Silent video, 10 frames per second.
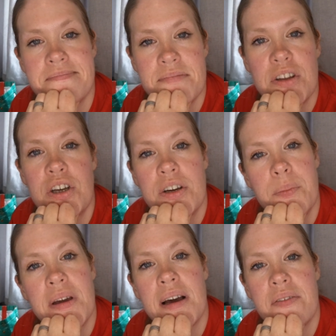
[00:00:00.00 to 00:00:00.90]
that you can
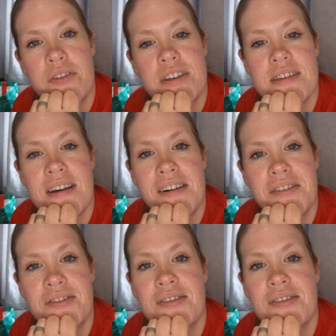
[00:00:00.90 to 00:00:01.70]
pick up for yourself.